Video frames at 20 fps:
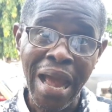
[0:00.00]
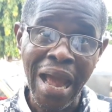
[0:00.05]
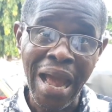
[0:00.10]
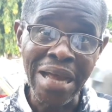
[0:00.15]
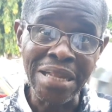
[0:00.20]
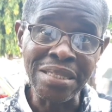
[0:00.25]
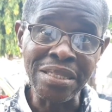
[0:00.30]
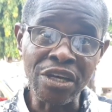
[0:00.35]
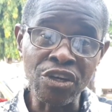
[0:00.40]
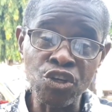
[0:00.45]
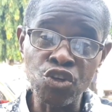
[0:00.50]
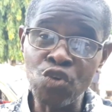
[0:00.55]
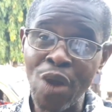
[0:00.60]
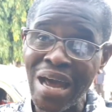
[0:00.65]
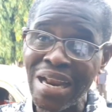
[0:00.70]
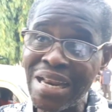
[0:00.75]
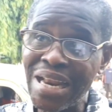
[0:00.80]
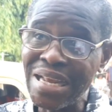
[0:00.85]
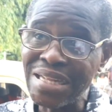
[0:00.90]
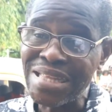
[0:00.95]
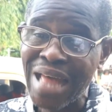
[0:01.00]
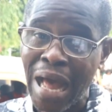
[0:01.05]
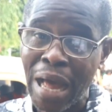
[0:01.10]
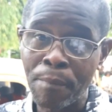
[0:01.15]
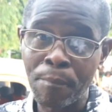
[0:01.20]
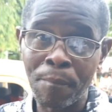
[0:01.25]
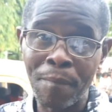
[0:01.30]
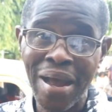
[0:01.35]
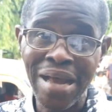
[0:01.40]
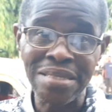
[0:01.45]
And your
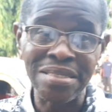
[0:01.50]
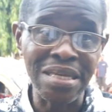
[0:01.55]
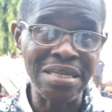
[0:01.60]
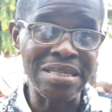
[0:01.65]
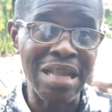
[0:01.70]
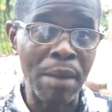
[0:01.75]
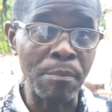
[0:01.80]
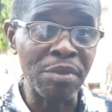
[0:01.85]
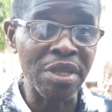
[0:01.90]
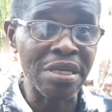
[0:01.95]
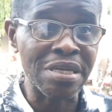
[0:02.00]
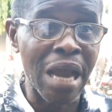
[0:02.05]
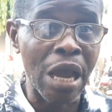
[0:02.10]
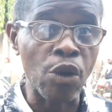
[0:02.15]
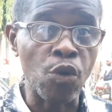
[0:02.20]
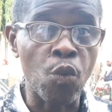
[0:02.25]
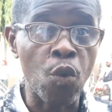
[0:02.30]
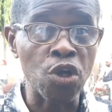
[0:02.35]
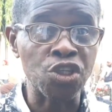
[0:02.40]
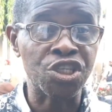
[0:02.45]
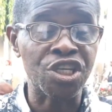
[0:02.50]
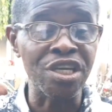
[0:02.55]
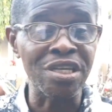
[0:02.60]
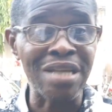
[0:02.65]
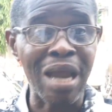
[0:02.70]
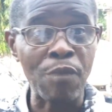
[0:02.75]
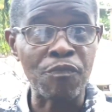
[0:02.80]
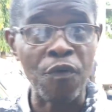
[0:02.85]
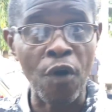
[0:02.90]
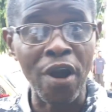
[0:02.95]
leader, Mazen Nnamdi, was
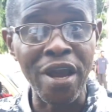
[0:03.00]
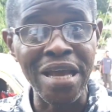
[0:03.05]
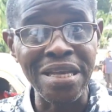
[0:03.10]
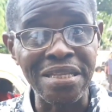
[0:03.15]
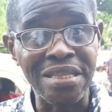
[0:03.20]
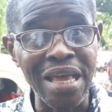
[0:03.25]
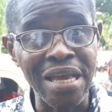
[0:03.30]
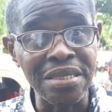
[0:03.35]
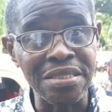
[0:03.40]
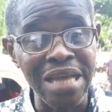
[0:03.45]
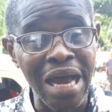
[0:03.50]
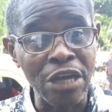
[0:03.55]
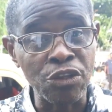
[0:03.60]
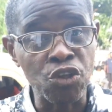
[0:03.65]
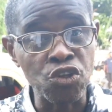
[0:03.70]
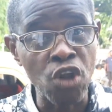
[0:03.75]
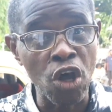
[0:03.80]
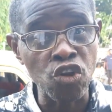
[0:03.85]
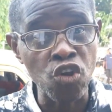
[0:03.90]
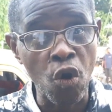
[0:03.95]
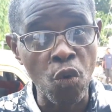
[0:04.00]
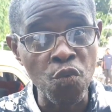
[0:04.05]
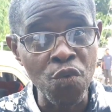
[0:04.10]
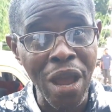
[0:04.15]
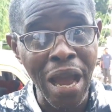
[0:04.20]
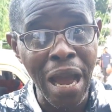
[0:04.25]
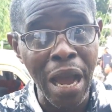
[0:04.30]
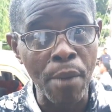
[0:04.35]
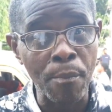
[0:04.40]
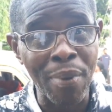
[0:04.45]
kidnapped for 8 days. I do not know
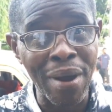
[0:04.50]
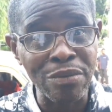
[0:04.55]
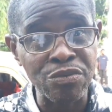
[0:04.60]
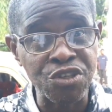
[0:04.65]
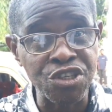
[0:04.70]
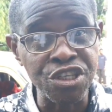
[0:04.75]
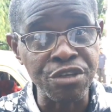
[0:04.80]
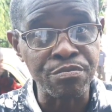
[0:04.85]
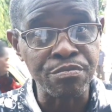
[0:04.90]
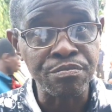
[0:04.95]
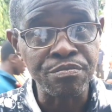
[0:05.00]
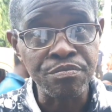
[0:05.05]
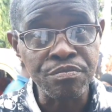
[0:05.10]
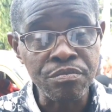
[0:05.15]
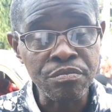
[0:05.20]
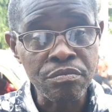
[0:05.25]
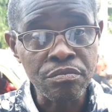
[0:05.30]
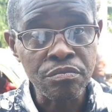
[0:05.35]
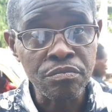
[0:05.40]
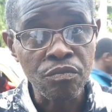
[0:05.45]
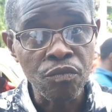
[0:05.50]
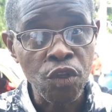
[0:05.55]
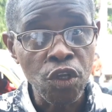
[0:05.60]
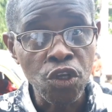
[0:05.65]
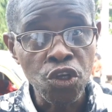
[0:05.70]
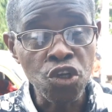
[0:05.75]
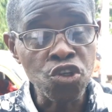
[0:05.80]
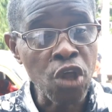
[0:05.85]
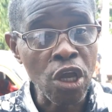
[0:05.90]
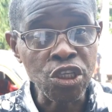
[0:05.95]
where about him.
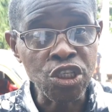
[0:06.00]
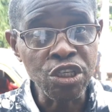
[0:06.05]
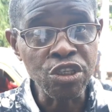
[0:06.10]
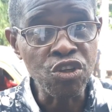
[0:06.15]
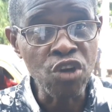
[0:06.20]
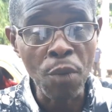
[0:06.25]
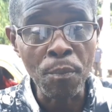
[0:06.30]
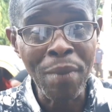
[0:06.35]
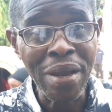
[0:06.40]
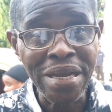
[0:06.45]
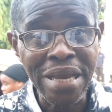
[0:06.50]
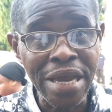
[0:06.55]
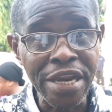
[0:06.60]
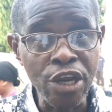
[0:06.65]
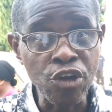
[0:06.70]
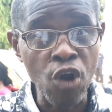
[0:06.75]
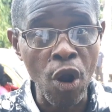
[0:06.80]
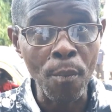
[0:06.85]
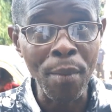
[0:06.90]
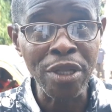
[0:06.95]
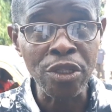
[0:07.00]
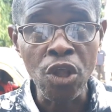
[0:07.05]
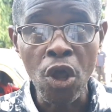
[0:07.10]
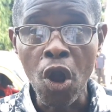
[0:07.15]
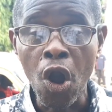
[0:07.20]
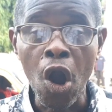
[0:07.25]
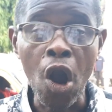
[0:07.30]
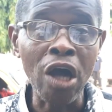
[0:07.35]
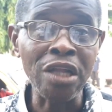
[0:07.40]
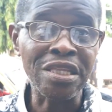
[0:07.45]
You don't make any comment
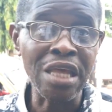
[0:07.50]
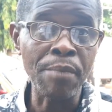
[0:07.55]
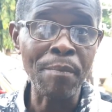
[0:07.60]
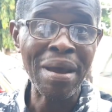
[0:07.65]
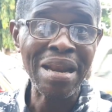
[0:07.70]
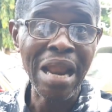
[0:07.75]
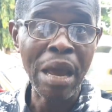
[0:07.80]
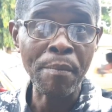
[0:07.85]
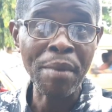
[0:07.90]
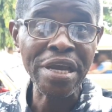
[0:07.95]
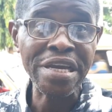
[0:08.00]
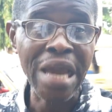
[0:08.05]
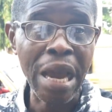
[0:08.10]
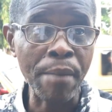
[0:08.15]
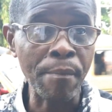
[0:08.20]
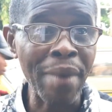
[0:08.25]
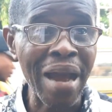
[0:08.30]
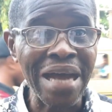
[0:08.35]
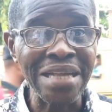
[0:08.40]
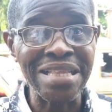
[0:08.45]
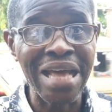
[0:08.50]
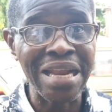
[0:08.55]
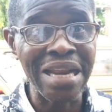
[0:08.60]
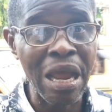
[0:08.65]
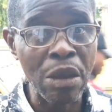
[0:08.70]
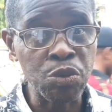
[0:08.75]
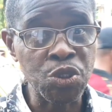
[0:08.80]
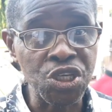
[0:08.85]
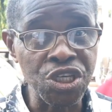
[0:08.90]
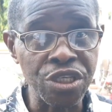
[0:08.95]
until Melanie came and
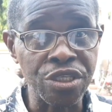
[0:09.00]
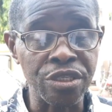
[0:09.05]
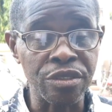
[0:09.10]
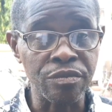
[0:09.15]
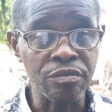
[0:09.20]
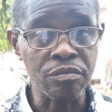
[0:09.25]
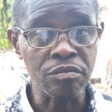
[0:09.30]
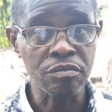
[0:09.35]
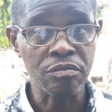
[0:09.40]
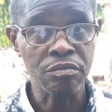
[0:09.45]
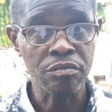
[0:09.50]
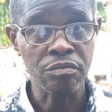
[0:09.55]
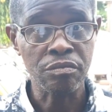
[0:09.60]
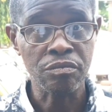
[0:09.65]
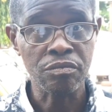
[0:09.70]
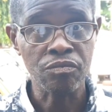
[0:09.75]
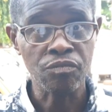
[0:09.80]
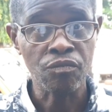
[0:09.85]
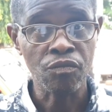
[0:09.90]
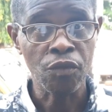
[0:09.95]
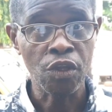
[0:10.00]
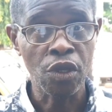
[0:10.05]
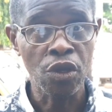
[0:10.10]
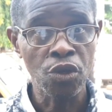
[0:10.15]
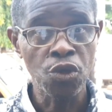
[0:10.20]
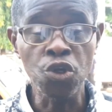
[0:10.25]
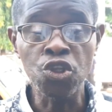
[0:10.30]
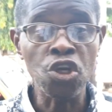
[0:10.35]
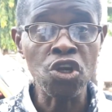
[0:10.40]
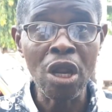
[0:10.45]
announced it.
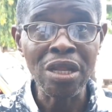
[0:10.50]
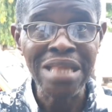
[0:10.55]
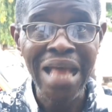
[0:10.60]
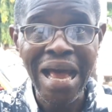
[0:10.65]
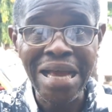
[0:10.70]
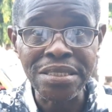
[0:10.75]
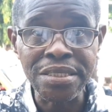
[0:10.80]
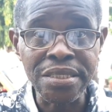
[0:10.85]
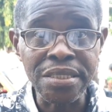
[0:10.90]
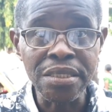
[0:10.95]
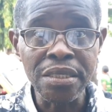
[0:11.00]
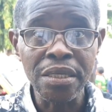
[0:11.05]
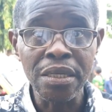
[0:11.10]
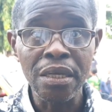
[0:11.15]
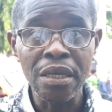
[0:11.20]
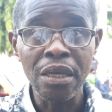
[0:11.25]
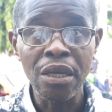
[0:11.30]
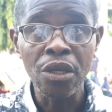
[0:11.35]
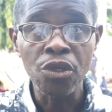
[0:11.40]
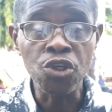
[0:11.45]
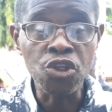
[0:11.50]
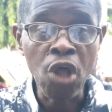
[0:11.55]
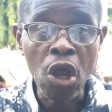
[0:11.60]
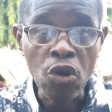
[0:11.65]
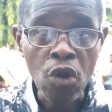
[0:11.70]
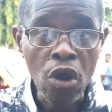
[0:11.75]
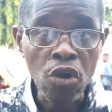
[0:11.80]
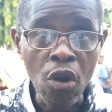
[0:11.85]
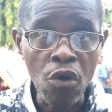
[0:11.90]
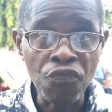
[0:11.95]
You do not ask. You
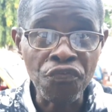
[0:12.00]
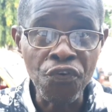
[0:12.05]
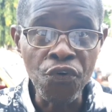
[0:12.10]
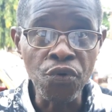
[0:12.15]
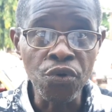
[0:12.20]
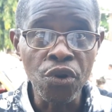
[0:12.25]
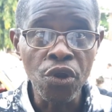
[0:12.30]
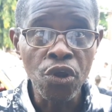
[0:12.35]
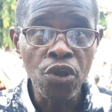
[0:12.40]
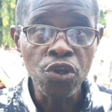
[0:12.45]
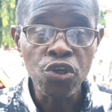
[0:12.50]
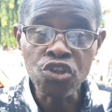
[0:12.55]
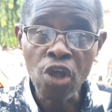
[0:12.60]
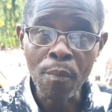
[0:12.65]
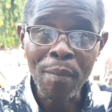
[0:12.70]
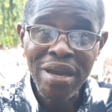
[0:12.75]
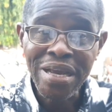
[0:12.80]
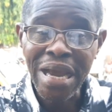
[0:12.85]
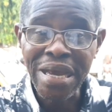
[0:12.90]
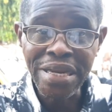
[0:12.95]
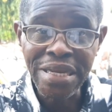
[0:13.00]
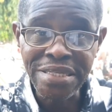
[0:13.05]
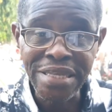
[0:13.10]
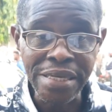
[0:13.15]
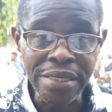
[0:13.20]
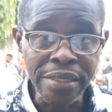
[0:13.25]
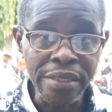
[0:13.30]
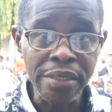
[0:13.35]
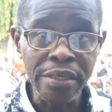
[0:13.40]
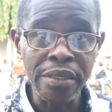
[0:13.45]
don't call on food. You don't make
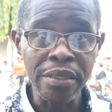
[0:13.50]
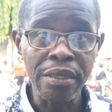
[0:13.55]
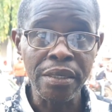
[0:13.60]
anything.